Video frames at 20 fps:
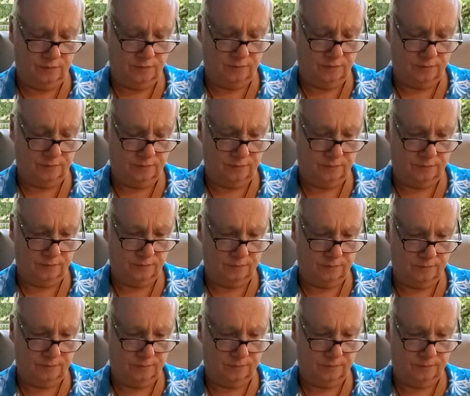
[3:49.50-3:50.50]

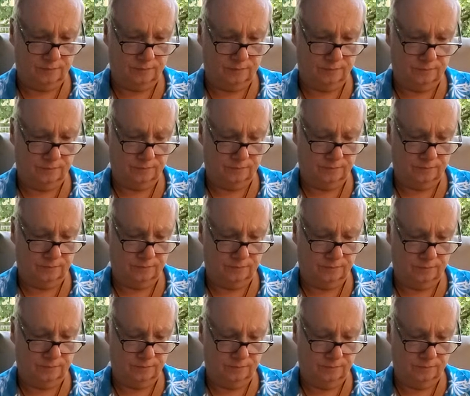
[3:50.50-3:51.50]

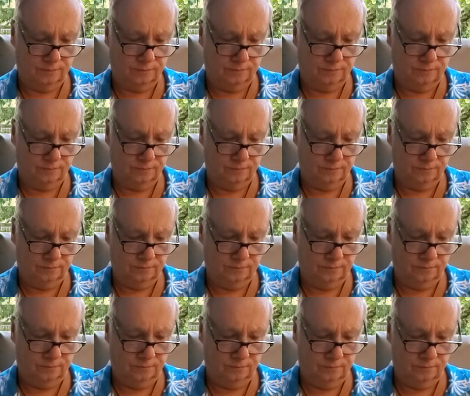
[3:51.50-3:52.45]
(no one is talking)